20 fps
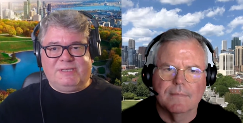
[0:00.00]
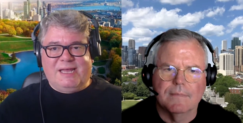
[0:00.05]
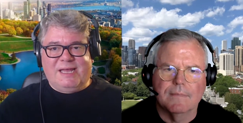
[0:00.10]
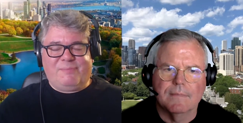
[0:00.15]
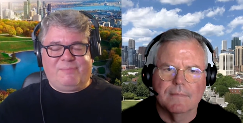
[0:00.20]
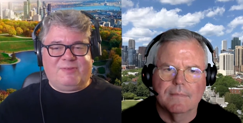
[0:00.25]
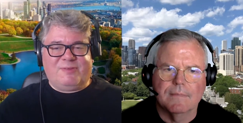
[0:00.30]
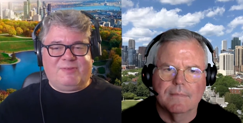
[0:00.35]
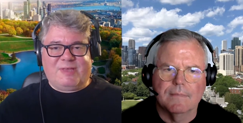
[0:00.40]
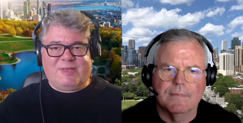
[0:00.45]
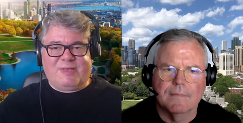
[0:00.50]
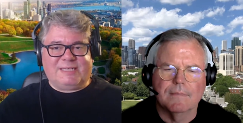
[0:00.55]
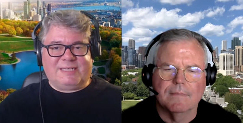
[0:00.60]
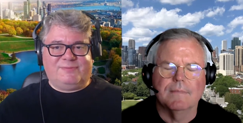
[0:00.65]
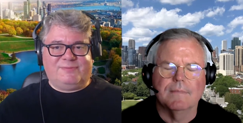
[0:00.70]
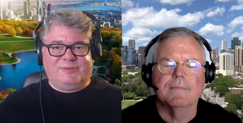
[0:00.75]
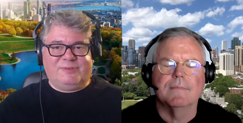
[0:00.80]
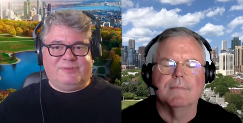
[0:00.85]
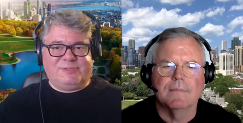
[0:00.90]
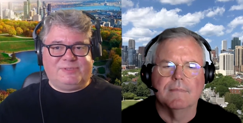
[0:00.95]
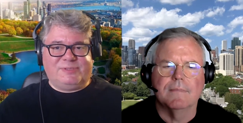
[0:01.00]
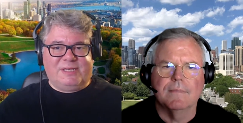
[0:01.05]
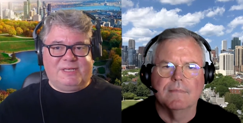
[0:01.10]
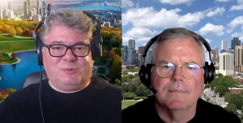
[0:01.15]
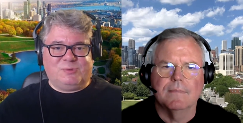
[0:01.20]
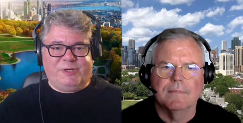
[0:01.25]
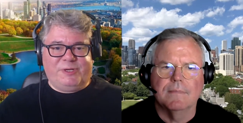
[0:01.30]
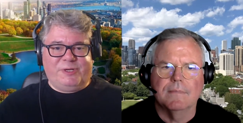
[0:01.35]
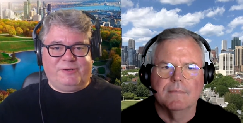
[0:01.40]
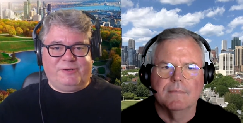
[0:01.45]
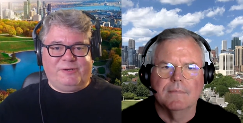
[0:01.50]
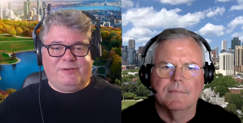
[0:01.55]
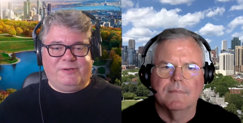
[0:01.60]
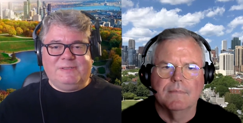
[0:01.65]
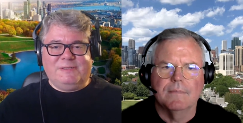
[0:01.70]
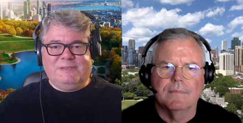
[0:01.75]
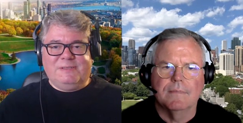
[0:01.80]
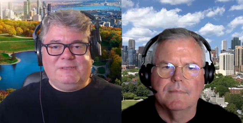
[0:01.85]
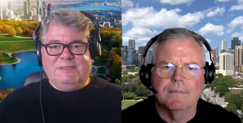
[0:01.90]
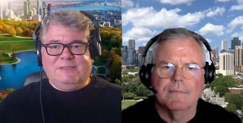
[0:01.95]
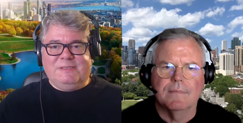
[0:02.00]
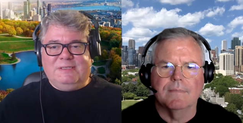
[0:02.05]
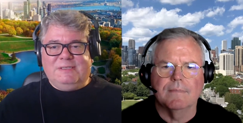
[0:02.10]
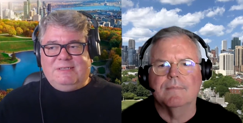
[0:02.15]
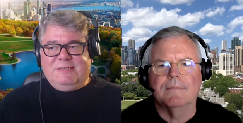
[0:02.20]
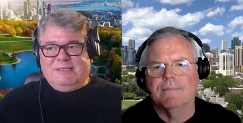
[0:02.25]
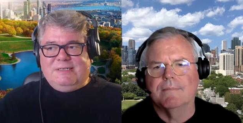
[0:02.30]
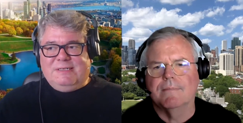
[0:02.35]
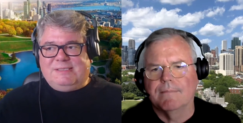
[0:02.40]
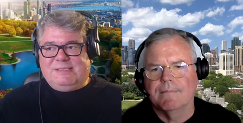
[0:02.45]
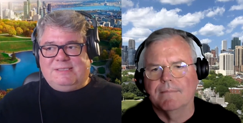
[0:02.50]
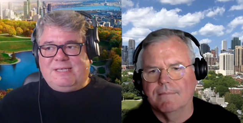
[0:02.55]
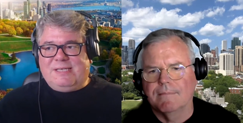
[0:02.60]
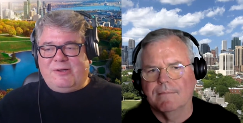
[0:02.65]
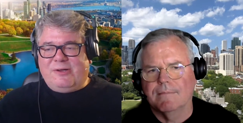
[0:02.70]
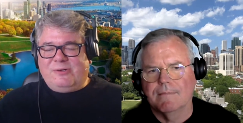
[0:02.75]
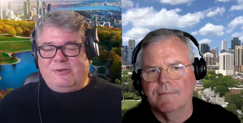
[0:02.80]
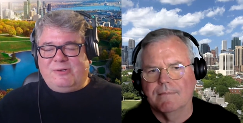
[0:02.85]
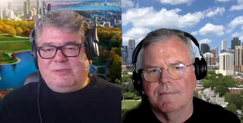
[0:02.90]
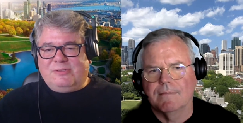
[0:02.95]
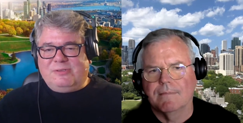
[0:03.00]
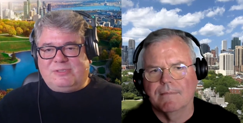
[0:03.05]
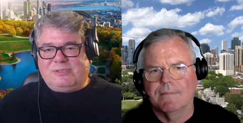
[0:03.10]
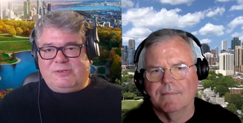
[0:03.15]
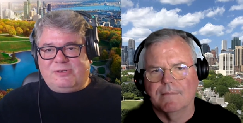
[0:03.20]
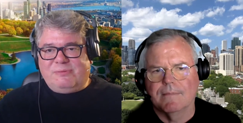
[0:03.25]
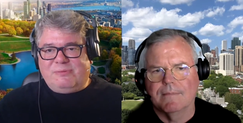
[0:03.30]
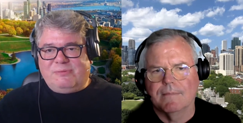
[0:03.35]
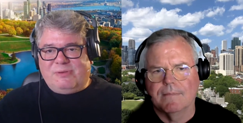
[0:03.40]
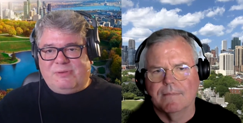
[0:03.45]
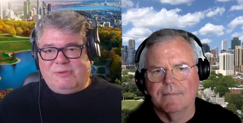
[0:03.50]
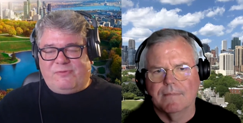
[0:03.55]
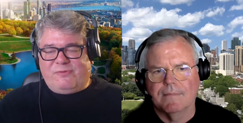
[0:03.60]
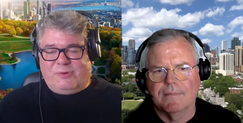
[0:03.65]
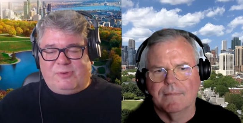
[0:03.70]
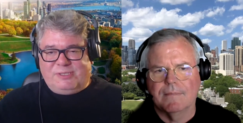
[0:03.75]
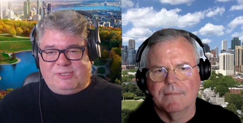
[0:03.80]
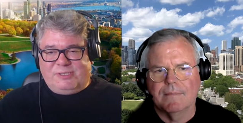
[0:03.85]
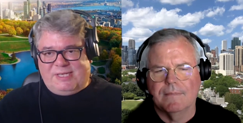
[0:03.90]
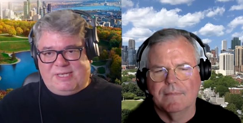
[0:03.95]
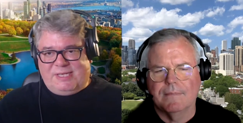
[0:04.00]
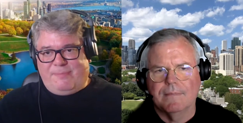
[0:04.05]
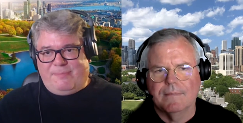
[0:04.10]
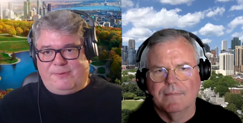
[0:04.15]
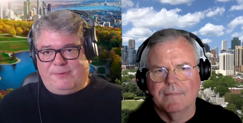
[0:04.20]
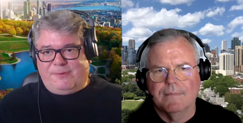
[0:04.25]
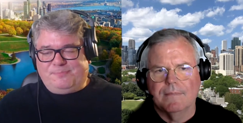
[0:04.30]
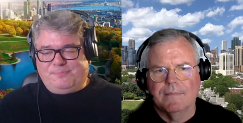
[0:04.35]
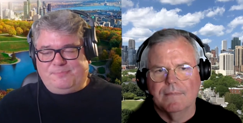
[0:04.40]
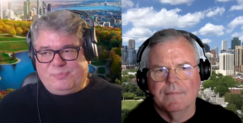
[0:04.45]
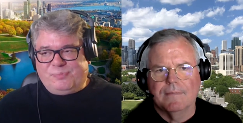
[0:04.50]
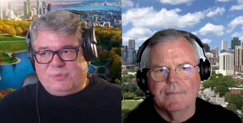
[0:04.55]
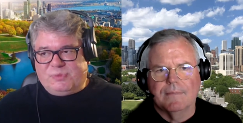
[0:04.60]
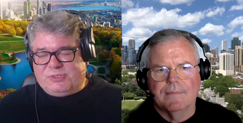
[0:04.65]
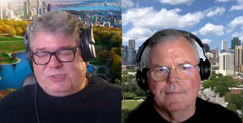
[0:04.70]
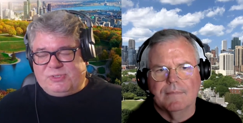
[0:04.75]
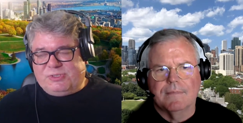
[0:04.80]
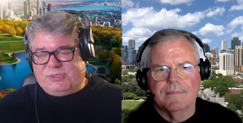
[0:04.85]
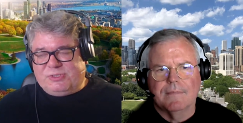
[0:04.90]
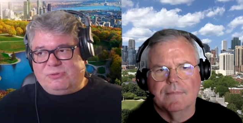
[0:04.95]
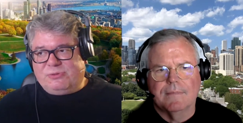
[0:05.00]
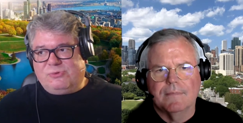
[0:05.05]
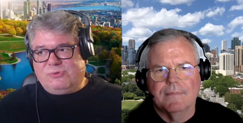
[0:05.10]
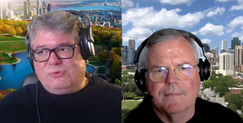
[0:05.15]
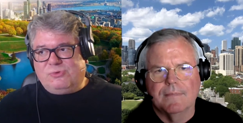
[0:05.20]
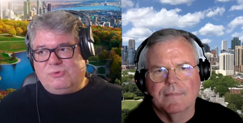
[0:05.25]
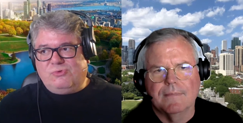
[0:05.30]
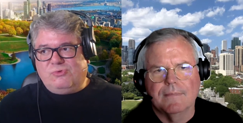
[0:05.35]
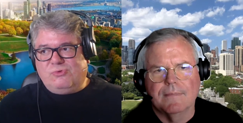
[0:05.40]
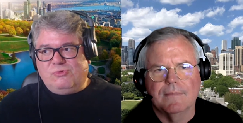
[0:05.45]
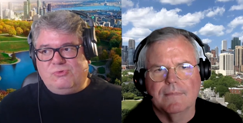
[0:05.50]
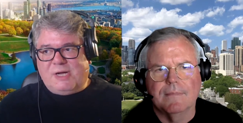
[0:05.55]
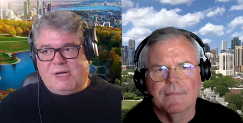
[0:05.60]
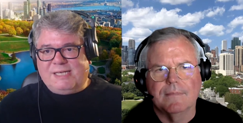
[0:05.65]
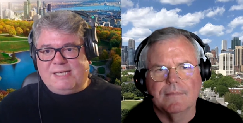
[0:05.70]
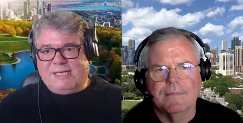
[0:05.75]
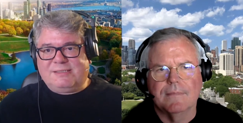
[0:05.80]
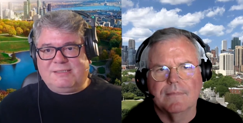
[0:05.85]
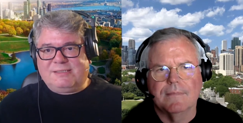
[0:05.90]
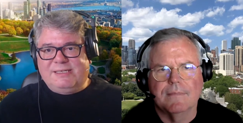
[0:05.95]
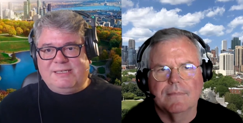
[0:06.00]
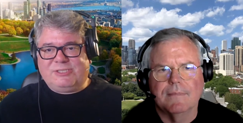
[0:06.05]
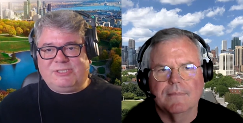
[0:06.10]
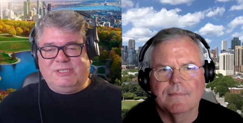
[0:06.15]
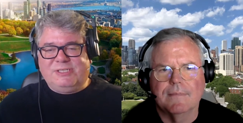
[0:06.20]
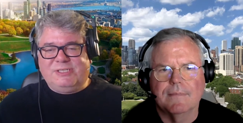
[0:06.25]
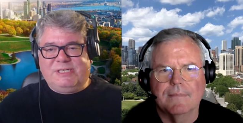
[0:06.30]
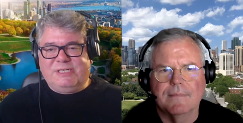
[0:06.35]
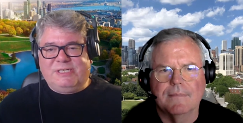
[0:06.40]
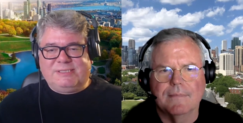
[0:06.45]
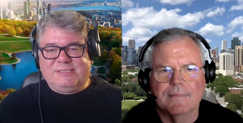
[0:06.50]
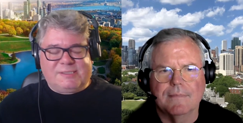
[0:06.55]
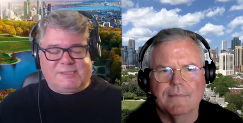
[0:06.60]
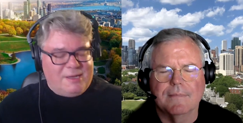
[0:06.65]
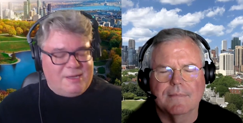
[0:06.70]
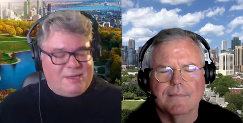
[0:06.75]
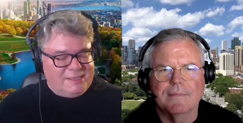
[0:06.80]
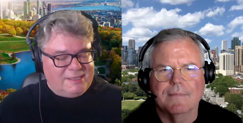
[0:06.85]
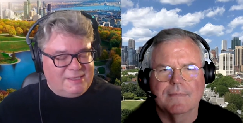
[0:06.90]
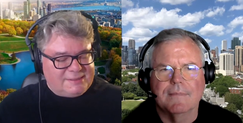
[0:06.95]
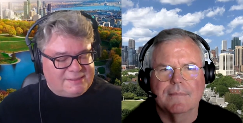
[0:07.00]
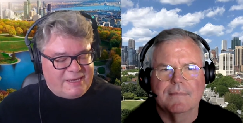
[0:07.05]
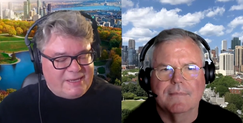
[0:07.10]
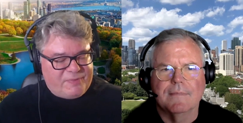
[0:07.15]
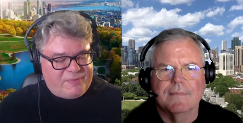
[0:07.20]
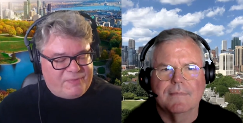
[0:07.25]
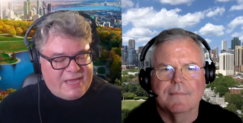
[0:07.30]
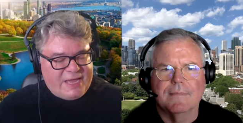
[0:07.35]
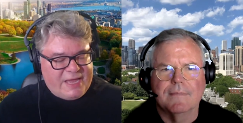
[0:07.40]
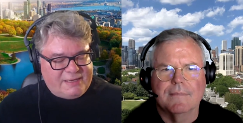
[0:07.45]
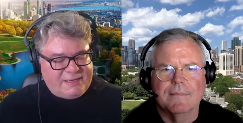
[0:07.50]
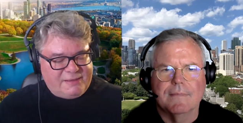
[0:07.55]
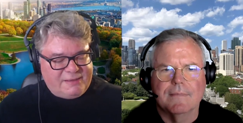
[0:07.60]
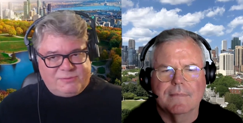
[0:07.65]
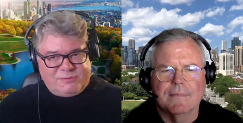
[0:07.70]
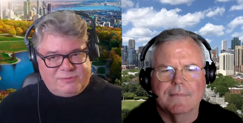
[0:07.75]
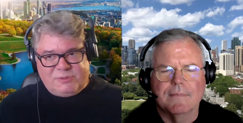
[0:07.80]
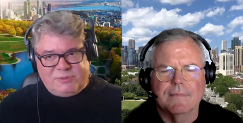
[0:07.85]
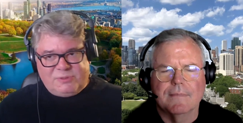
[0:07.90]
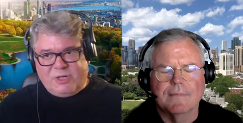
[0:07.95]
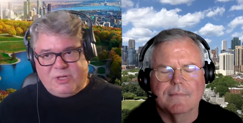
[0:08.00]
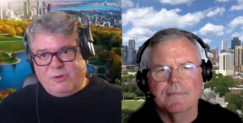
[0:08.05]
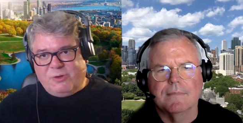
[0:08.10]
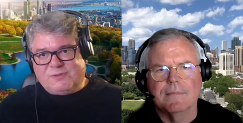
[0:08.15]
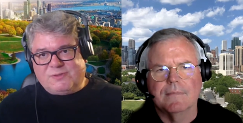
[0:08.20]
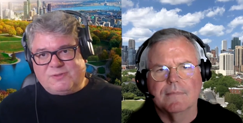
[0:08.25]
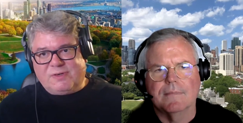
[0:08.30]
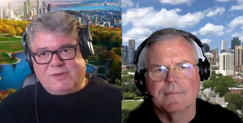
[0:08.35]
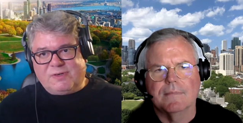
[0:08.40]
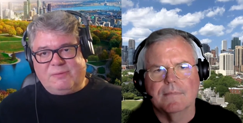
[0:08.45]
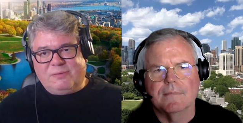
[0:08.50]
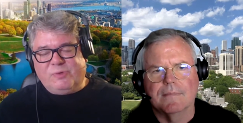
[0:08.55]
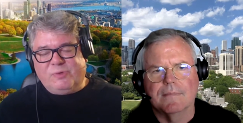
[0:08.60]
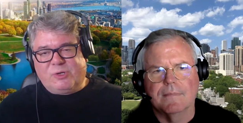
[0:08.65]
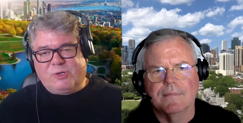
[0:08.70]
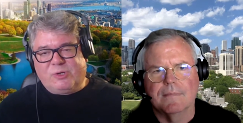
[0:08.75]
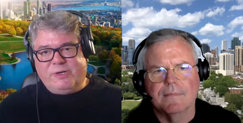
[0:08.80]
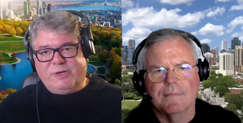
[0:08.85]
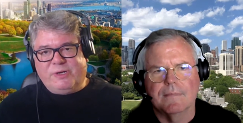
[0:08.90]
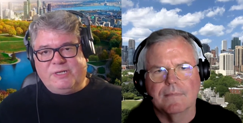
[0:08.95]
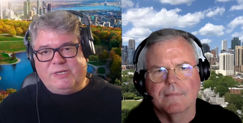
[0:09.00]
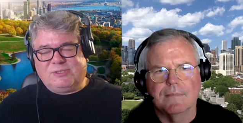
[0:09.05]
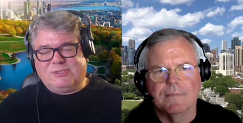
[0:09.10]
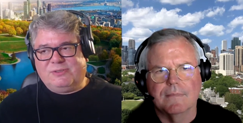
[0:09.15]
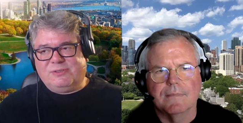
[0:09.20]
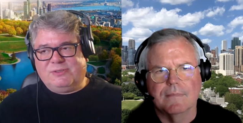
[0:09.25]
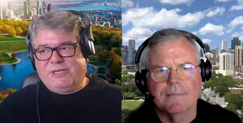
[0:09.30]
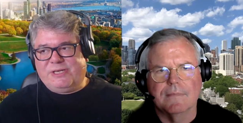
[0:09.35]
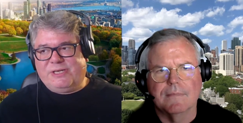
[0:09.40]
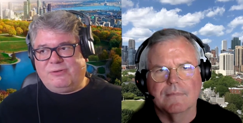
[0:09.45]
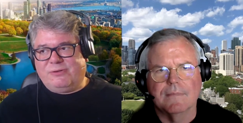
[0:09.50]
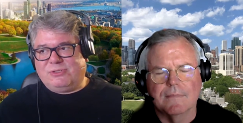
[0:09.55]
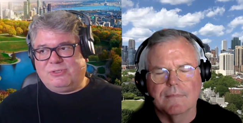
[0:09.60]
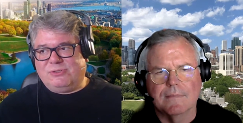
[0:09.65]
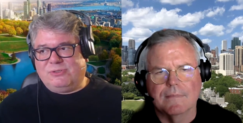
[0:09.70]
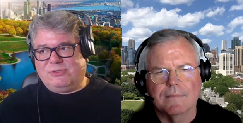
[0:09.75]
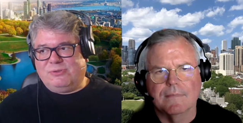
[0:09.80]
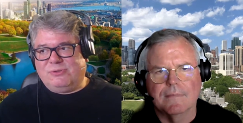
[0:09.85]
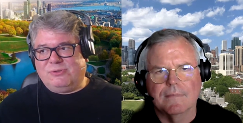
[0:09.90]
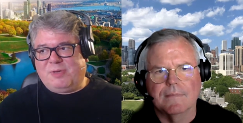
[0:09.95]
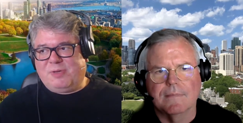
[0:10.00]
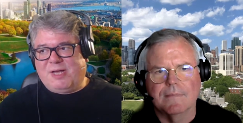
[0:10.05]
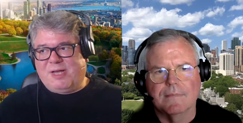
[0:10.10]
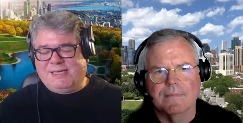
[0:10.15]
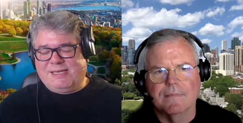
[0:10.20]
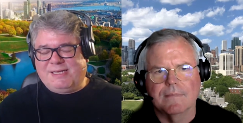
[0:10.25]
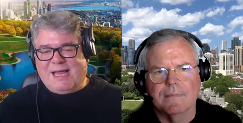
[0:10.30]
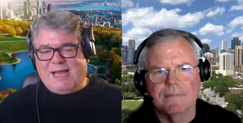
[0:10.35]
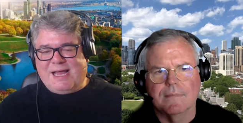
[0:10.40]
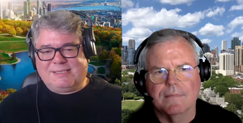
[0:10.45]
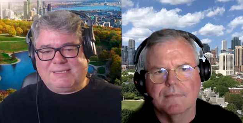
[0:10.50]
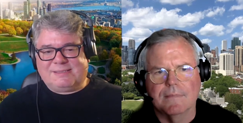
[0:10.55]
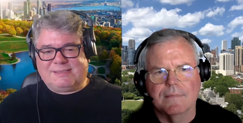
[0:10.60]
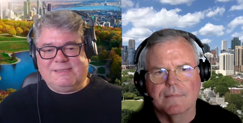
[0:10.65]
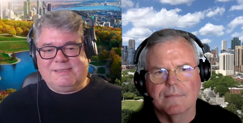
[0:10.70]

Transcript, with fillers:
Speaker 1: up, the saxophone sounds weird. Mm. So, so for example, so isolation is a concept that goes from recording studio to podcasts.